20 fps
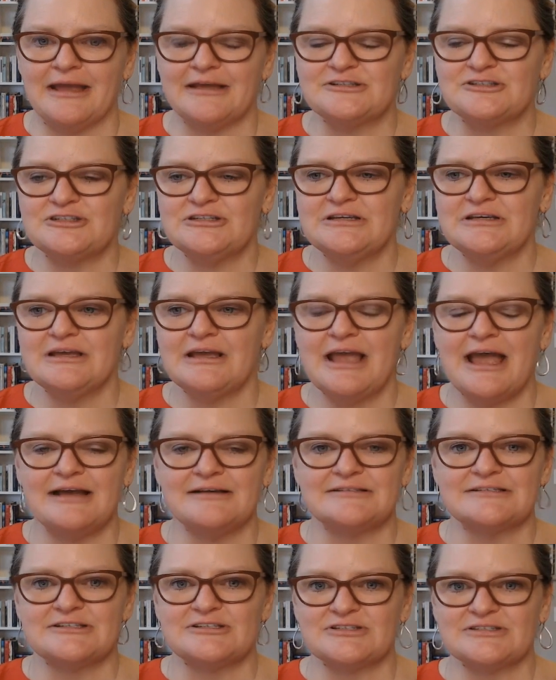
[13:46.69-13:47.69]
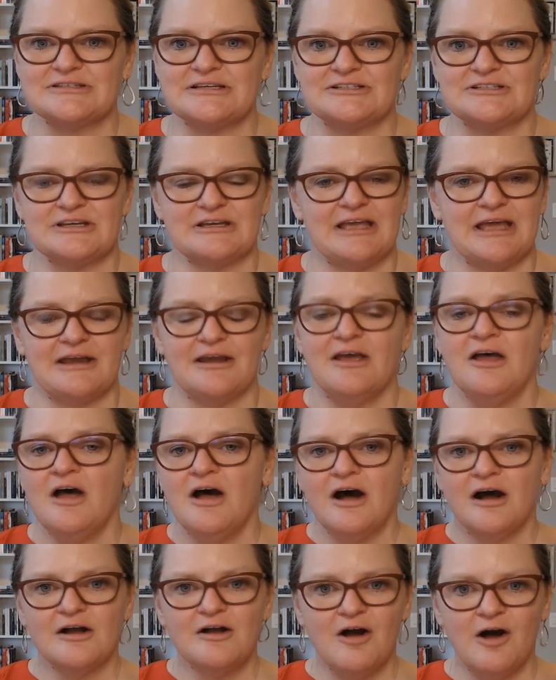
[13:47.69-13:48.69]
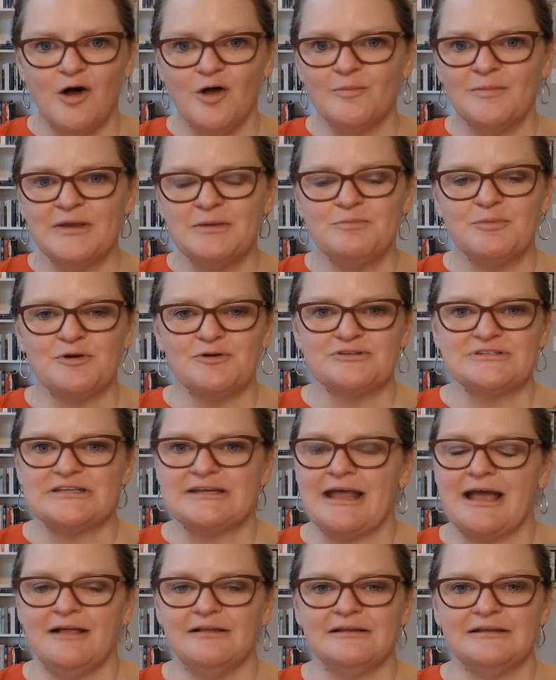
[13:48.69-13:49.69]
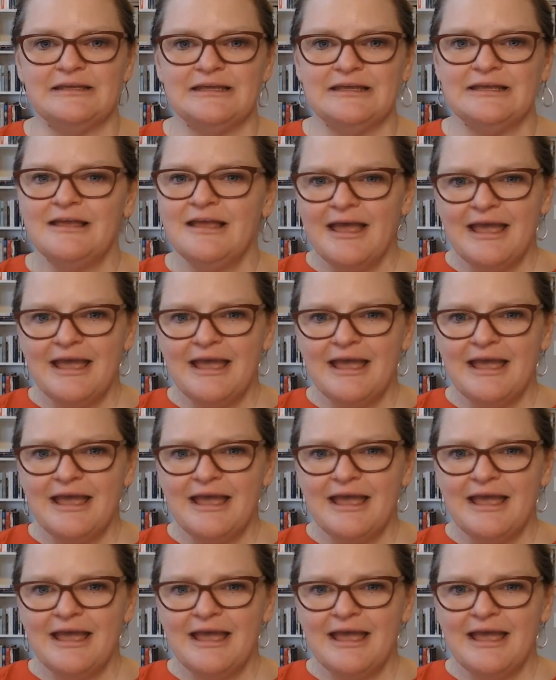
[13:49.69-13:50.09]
She has just such, again, a calming personality,